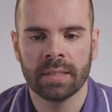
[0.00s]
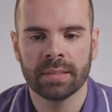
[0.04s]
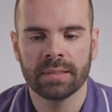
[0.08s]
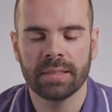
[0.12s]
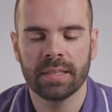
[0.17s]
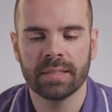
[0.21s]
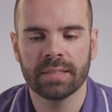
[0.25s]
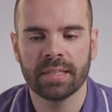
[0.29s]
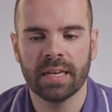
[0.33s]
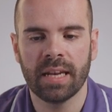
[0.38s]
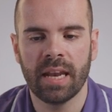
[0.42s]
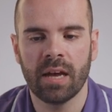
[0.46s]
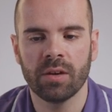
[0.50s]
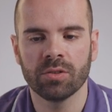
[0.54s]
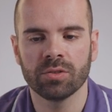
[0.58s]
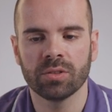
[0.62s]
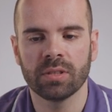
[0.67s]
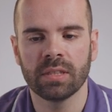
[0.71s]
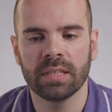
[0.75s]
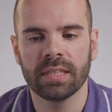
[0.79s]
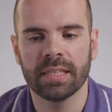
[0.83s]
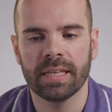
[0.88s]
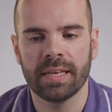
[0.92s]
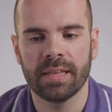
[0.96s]
This allows the
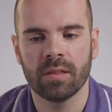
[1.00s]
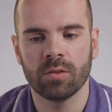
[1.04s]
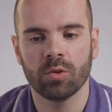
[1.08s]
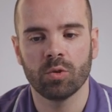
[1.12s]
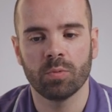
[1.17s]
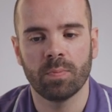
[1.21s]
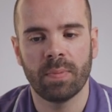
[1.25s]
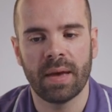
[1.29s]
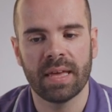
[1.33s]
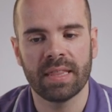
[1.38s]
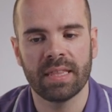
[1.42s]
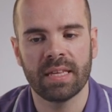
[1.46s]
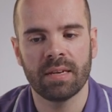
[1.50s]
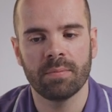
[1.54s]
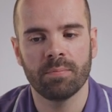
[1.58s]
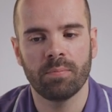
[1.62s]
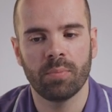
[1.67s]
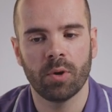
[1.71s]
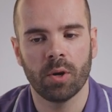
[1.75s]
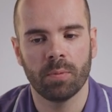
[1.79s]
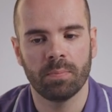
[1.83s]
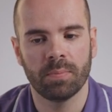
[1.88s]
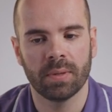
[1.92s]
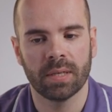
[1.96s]
lead to bed in
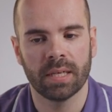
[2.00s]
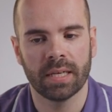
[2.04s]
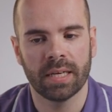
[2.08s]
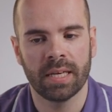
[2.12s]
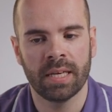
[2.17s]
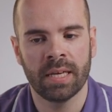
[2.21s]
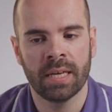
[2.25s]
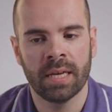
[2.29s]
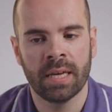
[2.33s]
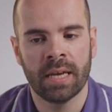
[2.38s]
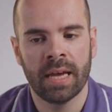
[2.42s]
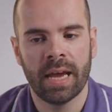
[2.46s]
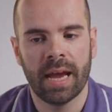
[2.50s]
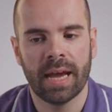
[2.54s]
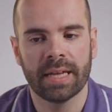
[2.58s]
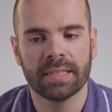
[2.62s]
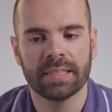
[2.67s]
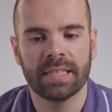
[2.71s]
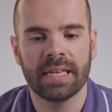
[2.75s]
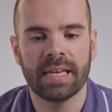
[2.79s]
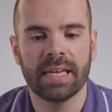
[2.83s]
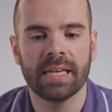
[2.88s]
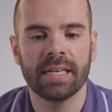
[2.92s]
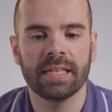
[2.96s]
properly and
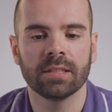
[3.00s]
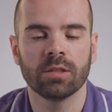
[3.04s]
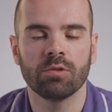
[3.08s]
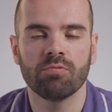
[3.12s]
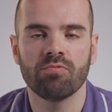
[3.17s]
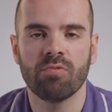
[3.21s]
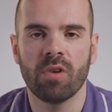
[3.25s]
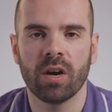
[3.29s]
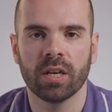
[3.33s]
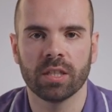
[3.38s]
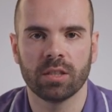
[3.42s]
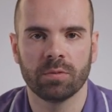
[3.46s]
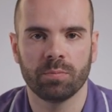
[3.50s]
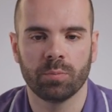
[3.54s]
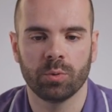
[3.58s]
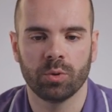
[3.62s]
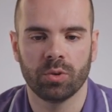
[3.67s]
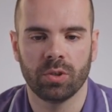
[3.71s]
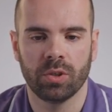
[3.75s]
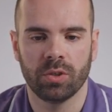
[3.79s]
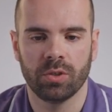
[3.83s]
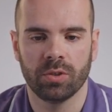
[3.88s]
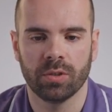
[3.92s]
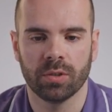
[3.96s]
heal in the right
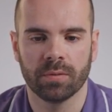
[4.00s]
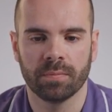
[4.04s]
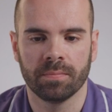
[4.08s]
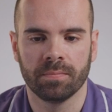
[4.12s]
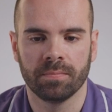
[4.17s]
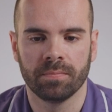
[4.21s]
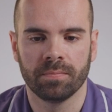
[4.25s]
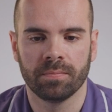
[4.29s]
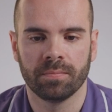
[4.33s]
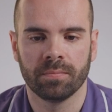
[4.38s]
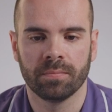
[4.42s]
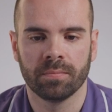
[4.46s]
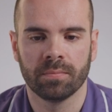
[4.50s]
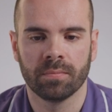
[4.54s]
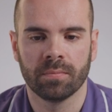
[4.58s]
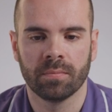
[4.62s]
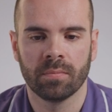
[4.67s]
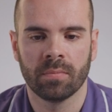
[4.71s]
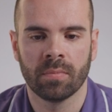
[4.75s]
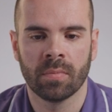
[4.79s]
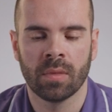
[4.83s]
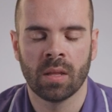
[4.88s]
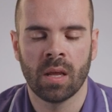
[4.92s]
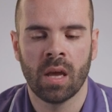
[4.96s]
position.
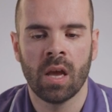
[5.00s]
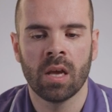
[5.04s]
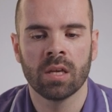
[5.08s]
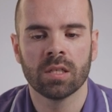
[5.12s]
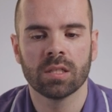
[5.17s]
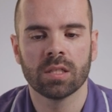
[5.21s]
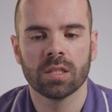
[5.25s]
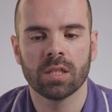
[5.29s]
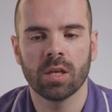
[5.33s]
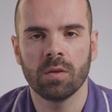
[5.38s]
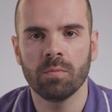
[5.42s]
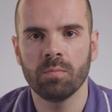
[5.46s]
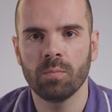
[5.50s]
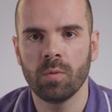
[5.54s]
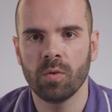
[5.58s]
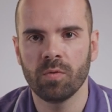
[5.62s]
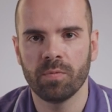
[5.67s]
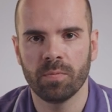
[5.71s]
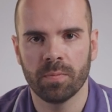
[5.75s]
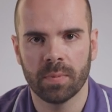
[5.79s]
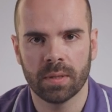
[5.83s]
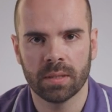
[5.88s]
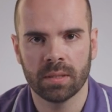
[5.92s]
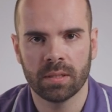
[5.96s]
Some
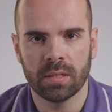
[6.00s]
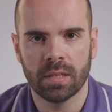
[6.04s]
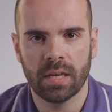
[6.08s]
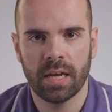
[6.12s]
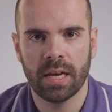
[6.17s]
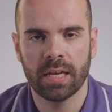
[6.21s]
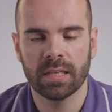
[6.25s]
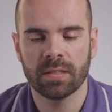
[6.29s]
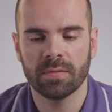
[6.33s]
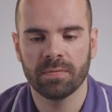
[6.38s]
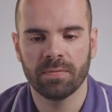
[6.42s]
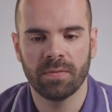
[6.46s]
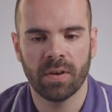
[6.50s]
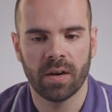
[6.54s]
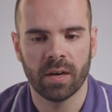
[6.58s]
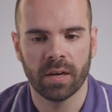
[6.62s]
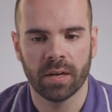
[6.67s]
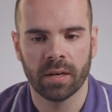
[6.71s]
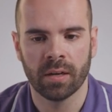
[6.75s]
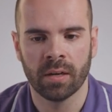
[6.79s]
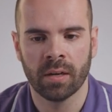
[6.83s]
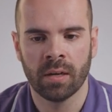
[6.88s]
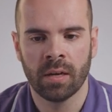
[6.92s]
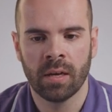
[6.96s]
movement is
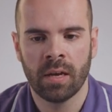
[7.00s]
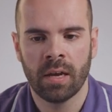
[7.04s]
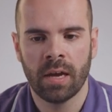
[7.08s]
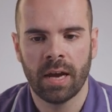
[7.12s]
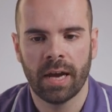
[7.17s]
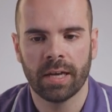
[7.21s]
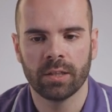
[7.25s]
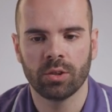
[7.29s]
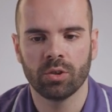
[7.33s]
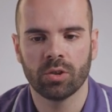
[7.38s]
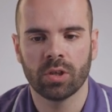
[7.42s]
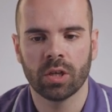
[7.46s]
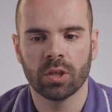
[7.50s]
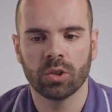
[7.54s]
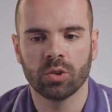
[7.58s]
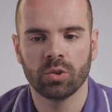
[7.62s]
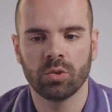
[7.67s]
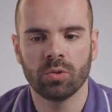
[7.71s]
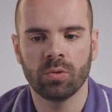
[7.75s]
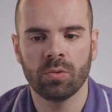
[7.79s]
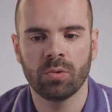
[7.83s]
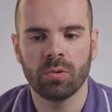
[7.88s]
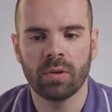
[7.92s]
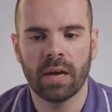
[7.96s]
fine, and you can
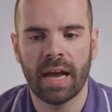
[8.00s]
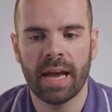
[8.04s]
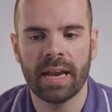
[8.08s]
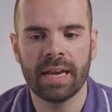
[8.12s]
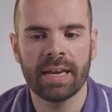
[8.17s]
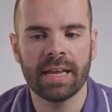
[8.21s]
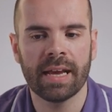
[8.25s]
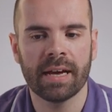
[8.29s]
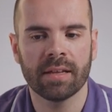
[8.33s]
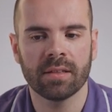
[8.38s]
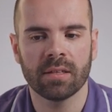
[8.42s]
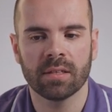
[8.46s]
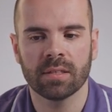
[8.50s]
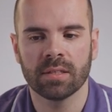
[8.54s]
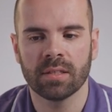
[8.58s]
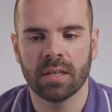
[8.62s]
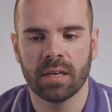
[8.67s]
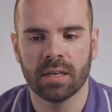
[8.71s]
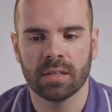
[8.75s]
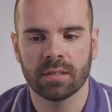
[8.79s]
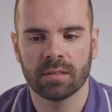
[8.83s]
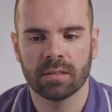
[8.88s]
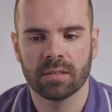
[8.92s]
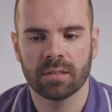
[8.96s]
do any other
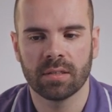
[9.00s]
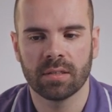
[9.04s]
tasks